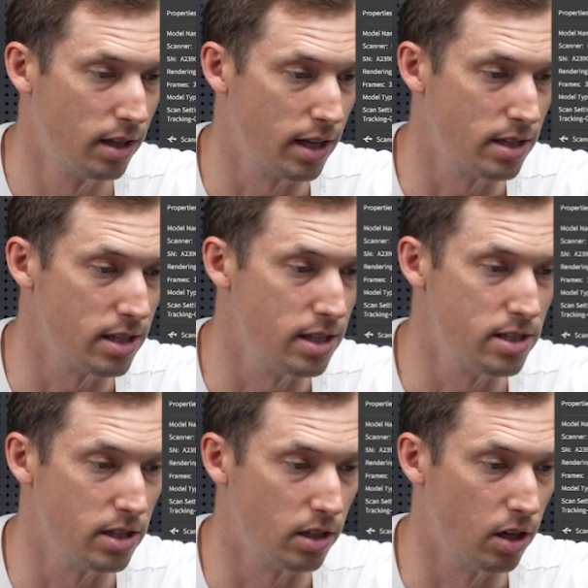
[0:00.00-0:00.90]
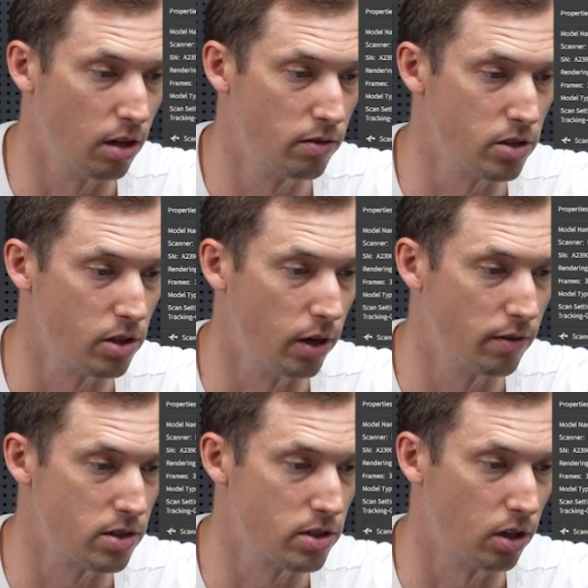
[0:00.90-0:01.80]
That's easy enough, so you don't have
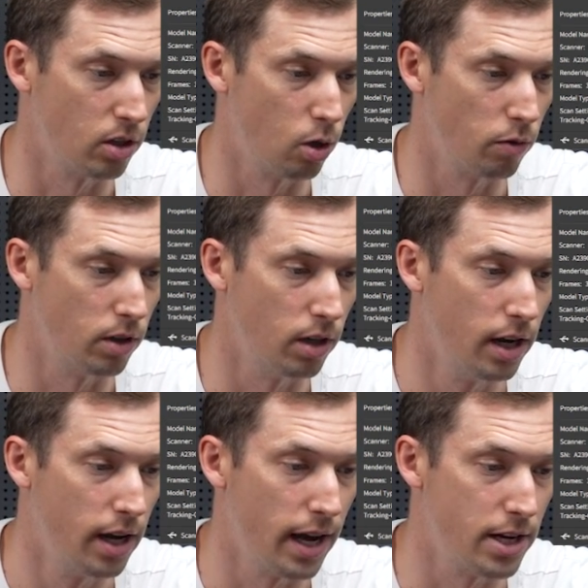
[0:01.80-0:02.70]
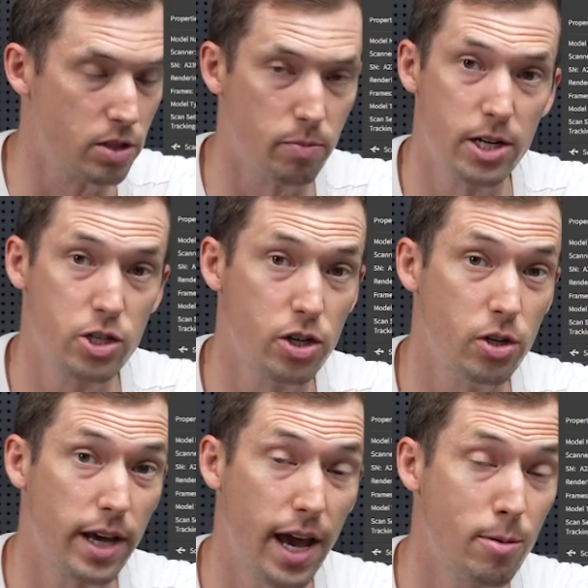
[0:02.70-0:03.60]
to start over. And just make sure
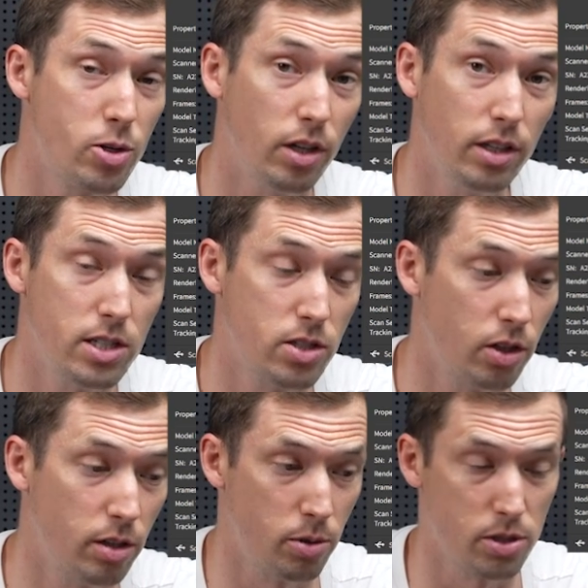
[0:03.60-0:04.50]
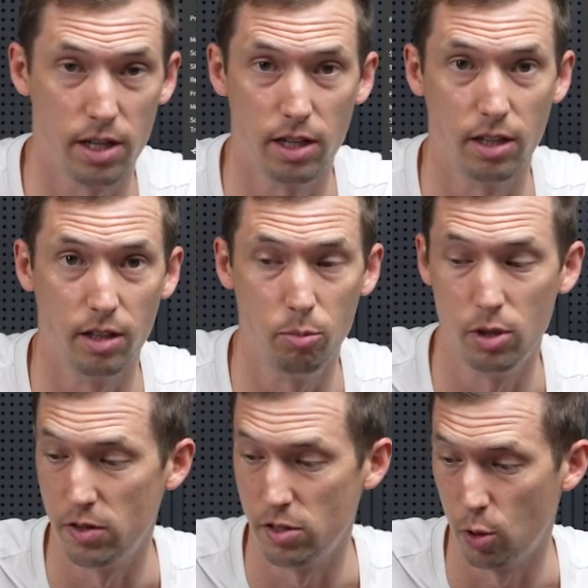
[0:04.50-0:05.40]
you capture at least 30% of the
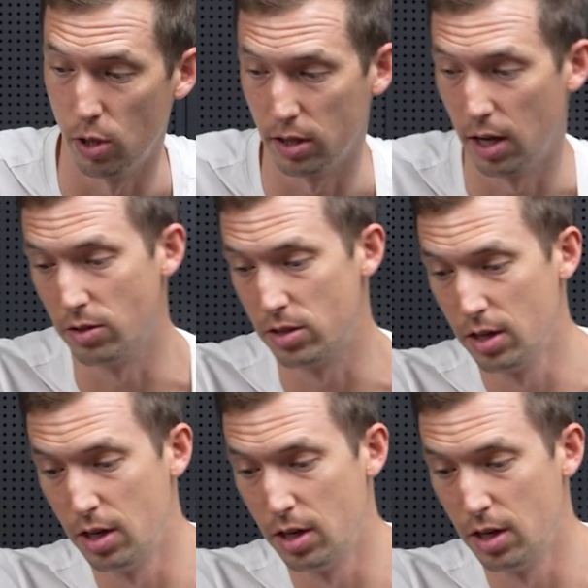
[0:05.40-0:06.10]
previous point clouds.